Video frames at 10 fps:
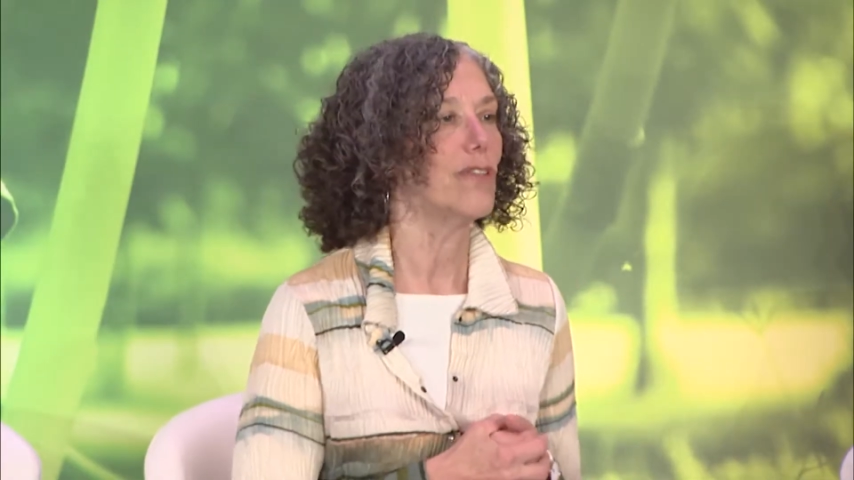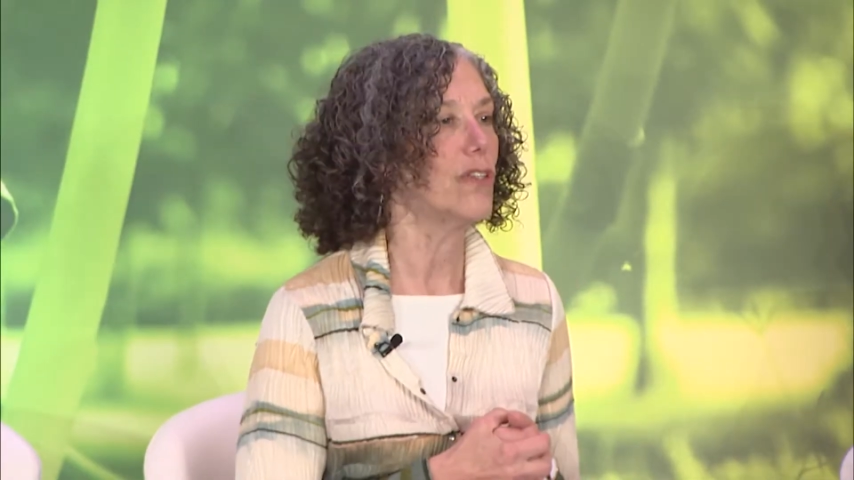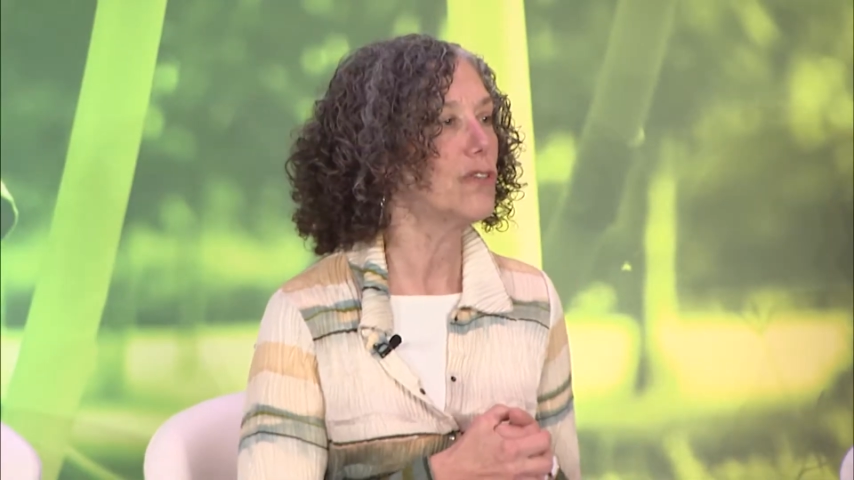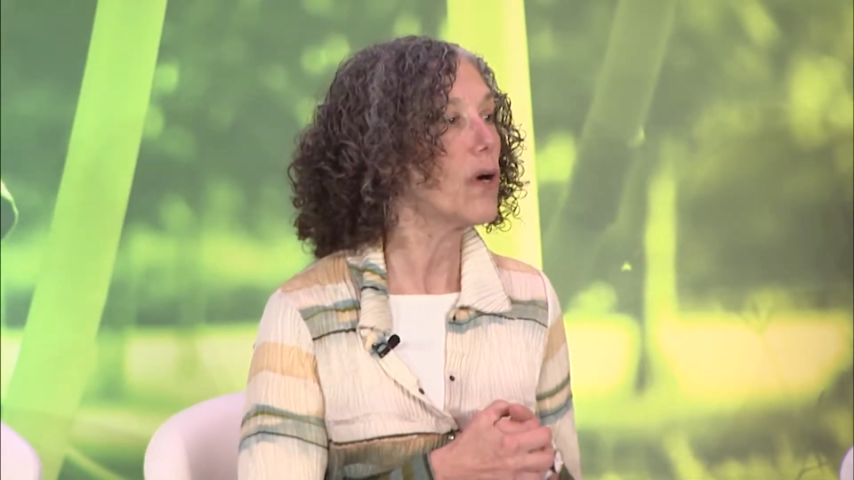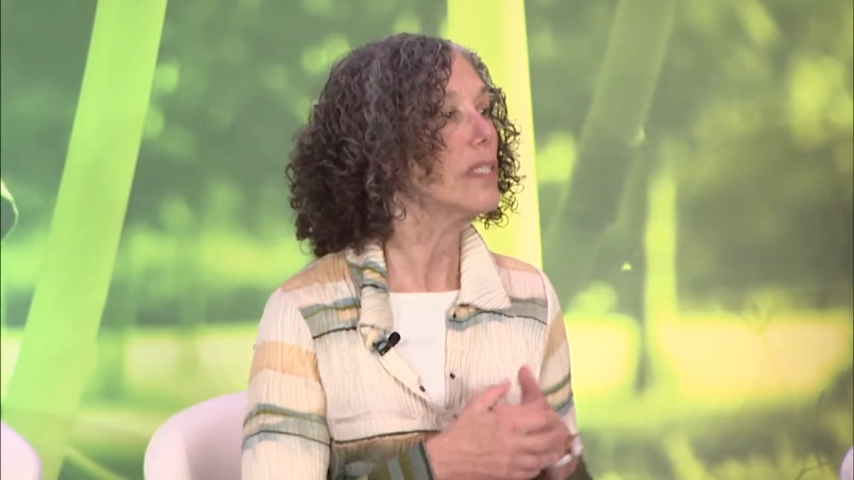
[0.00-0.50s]

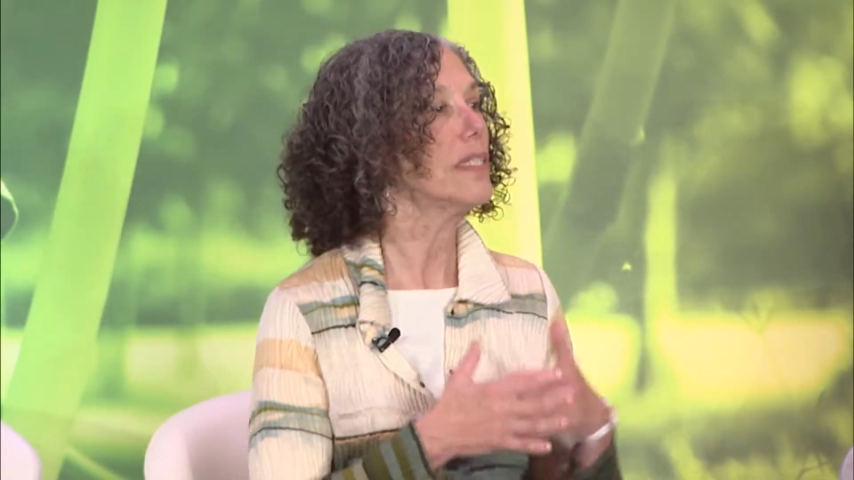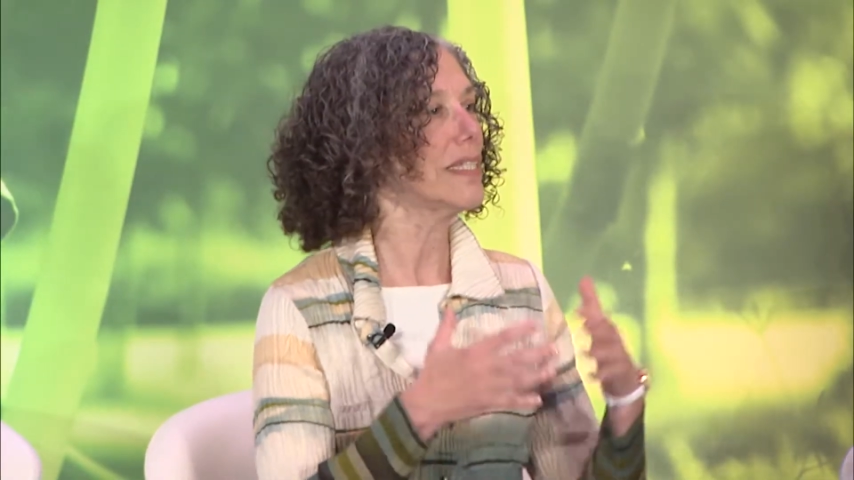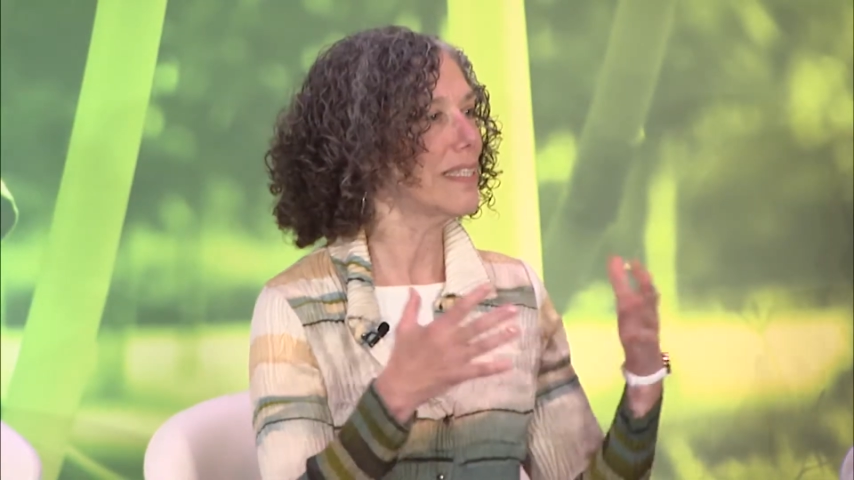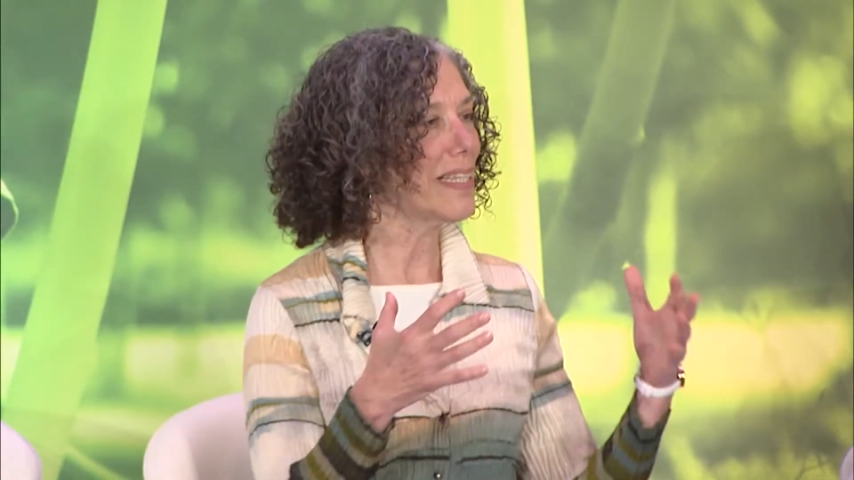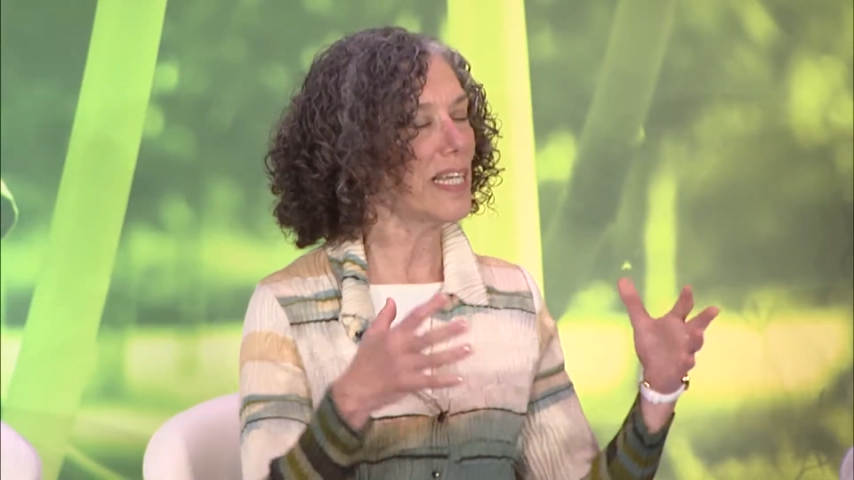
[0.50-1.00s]

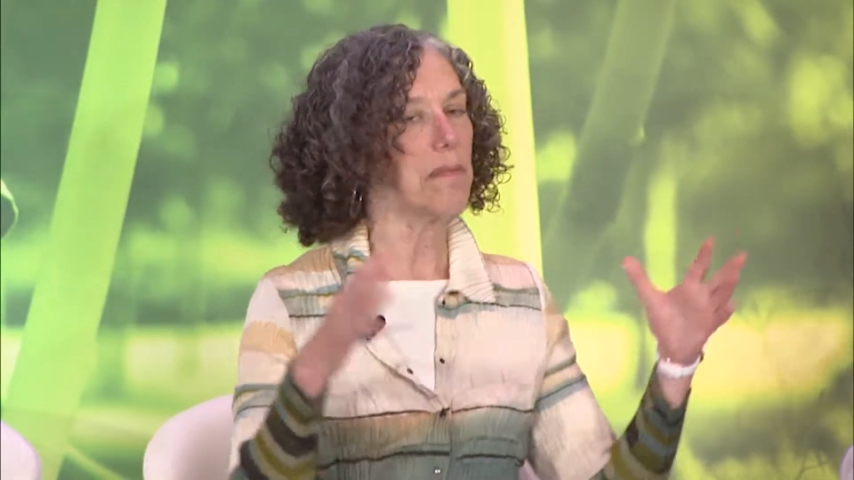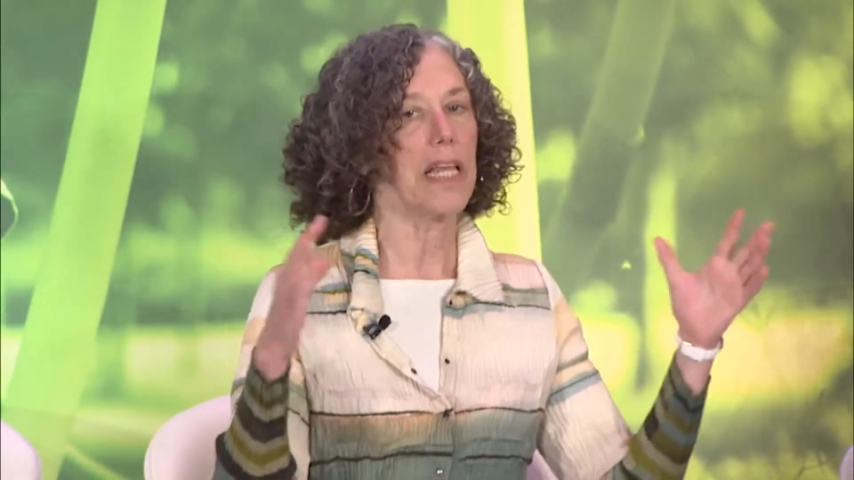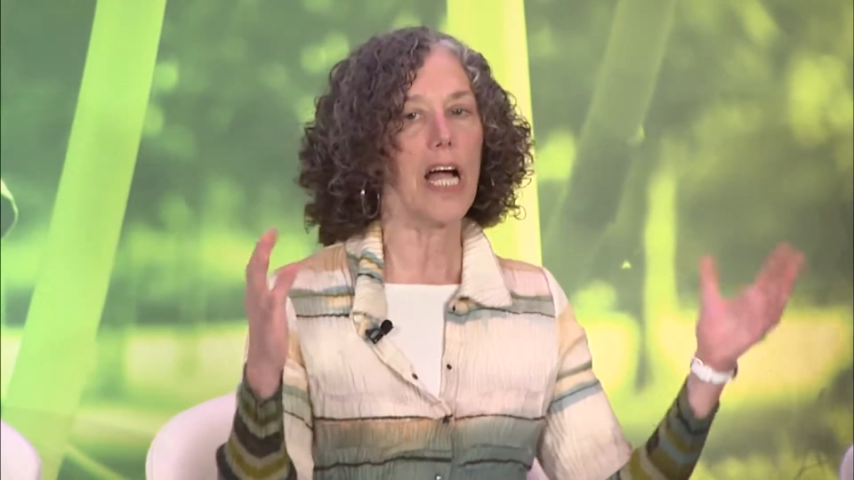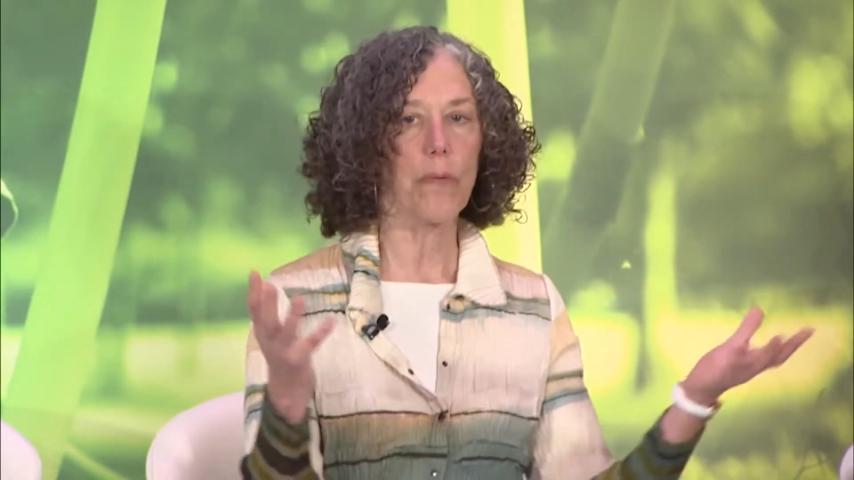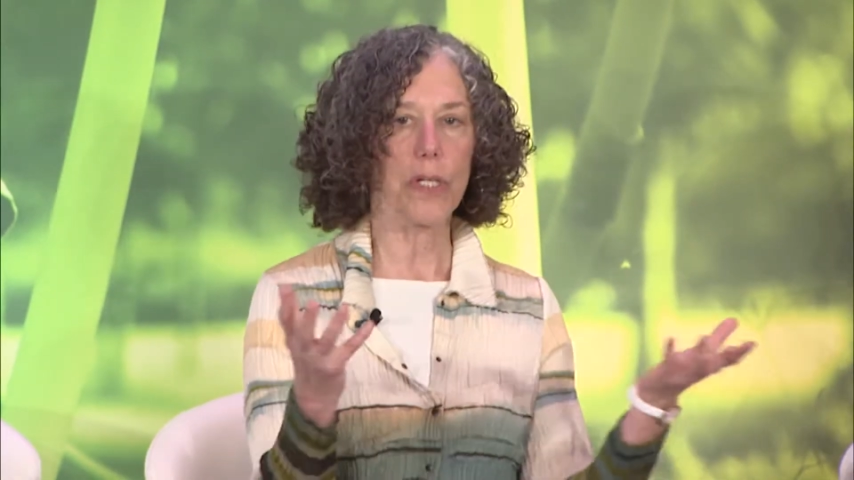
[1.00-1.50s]
daunting to think
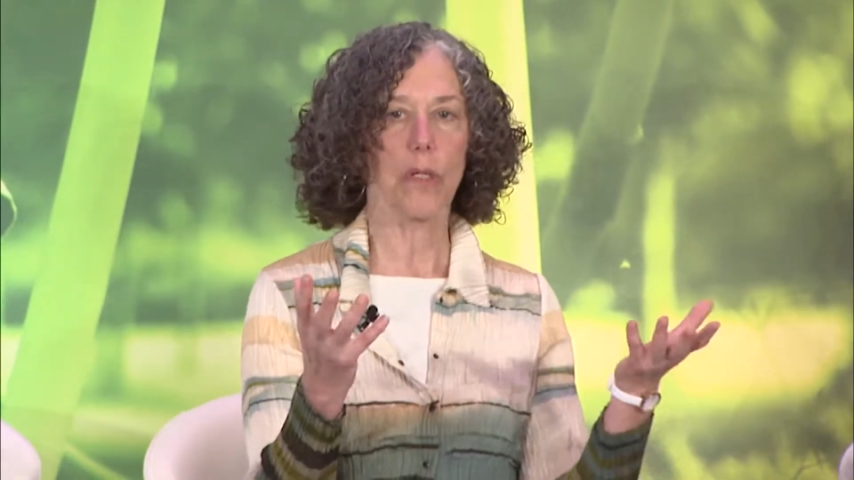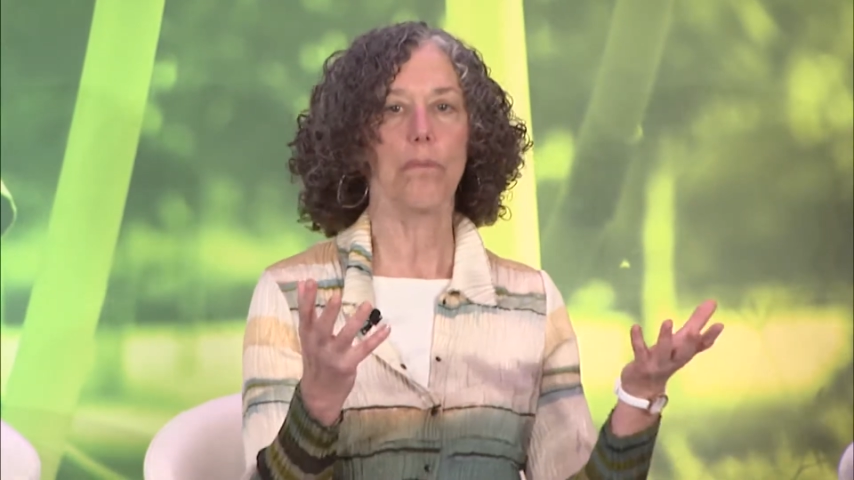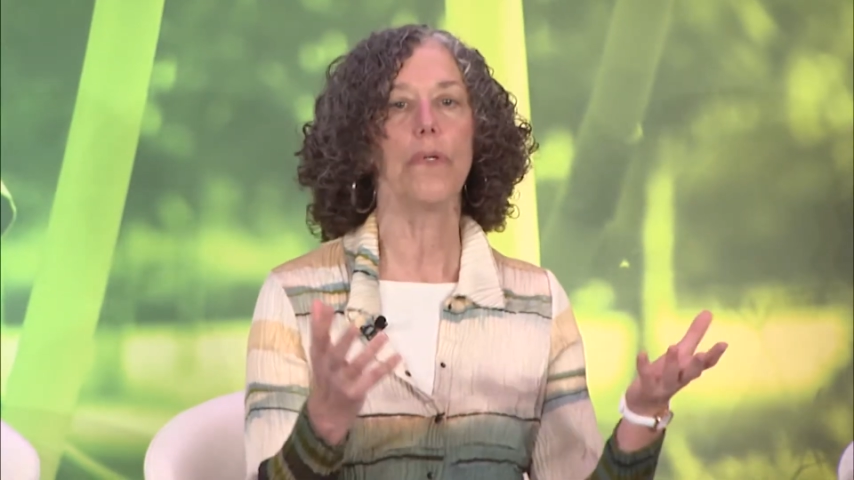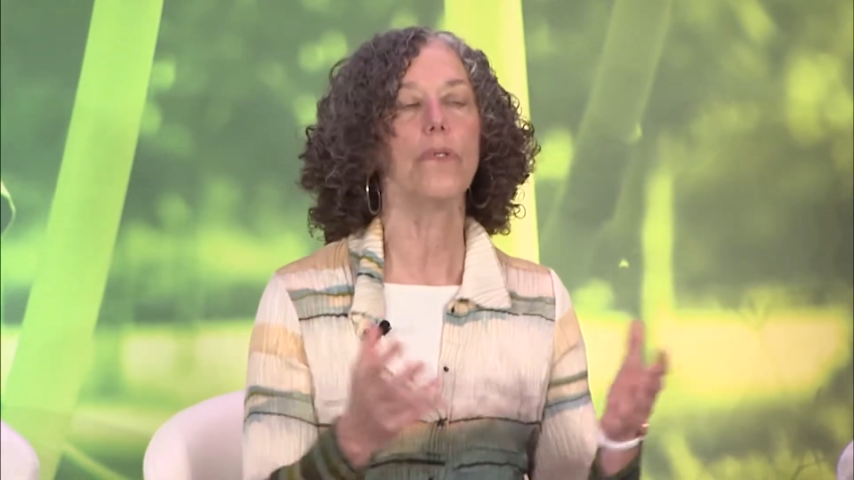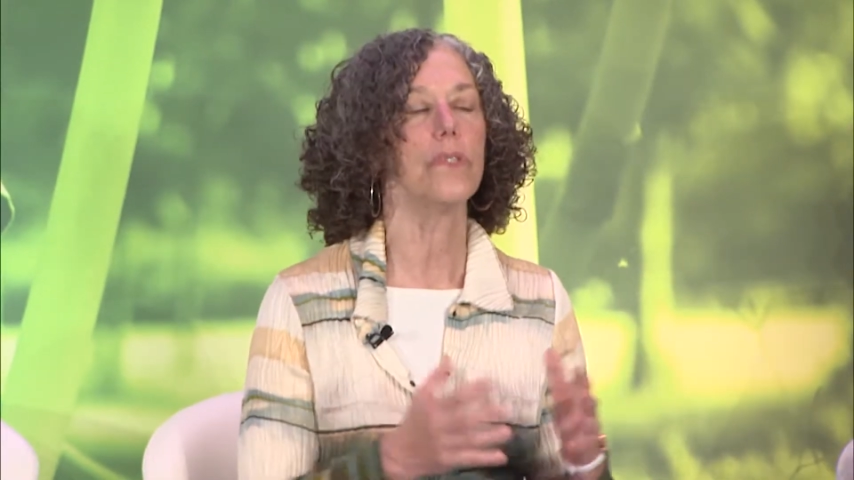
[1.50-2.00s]
about how we're going to pull